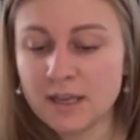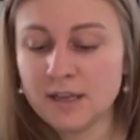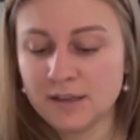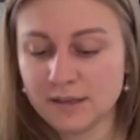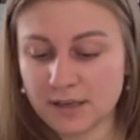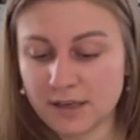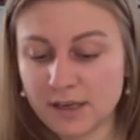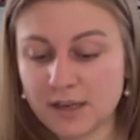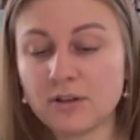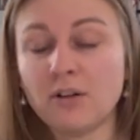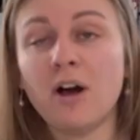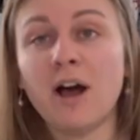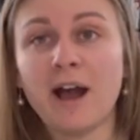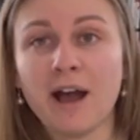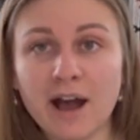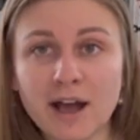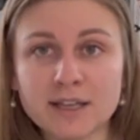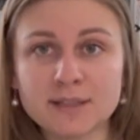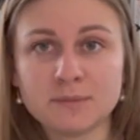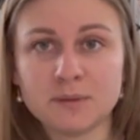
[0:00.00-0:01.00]
The needle
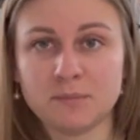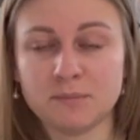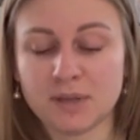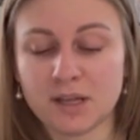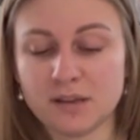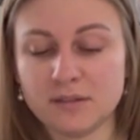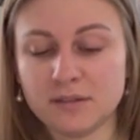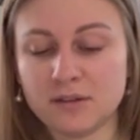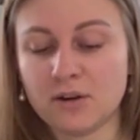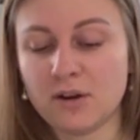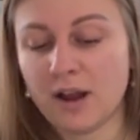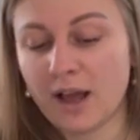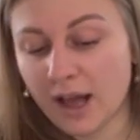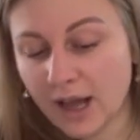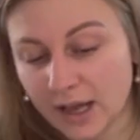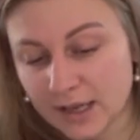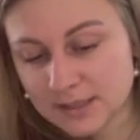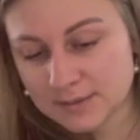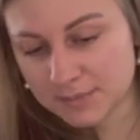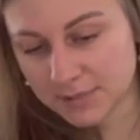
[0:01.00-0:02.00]
has been bent. There
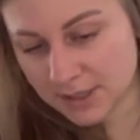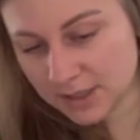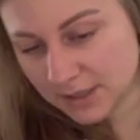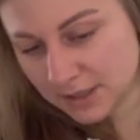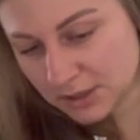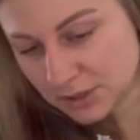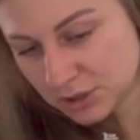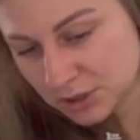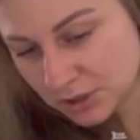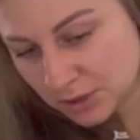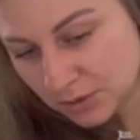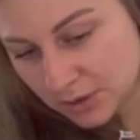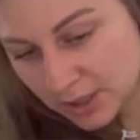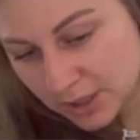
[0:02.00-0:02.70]
has been an issue.